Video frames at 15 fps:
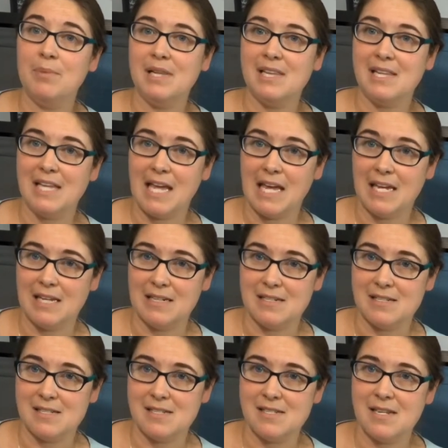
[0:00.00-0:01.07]

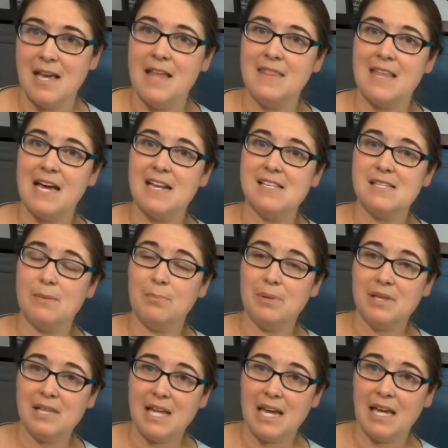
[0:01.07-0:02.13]
Plains. That is a
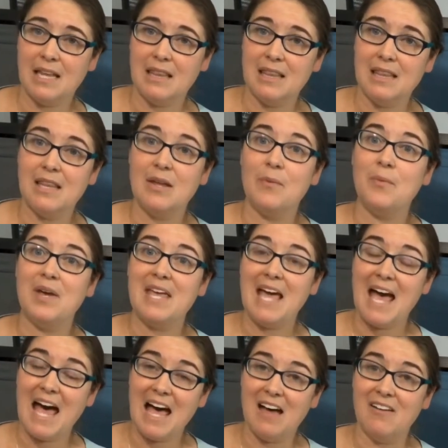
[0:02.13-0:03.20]
plain that we
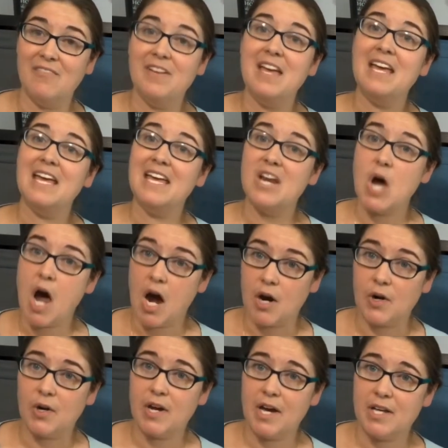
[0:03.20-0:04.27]
have in
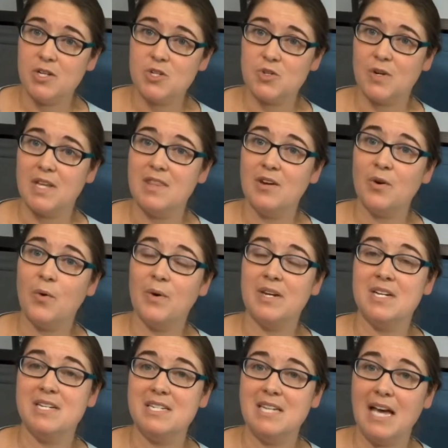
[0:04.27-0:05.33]
our country, and they're going
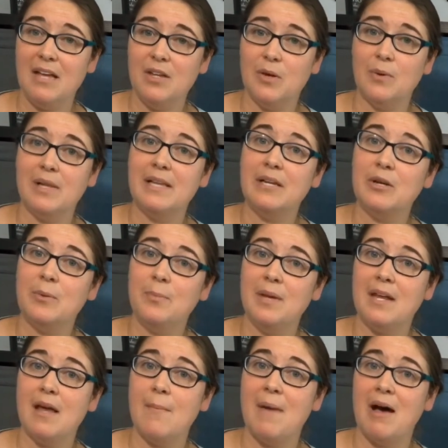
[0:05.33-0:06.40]
to tell you a little
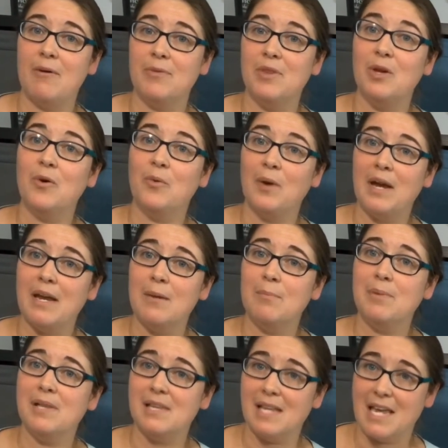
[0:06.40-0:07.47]
bit about the Great
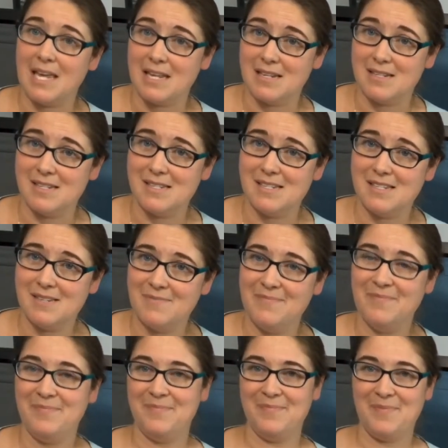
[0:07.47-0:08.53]
Plains.
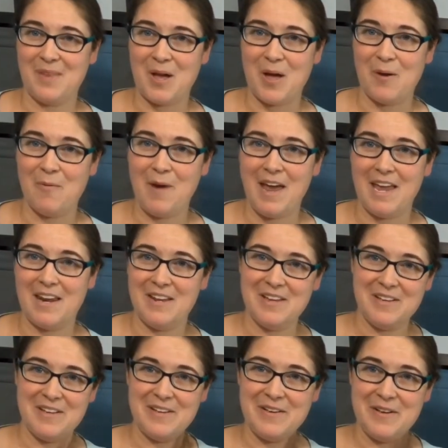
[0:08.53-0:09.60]
All right.
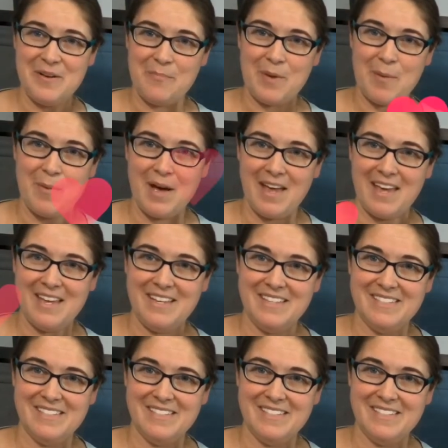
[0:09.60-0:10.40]
Bye-bye.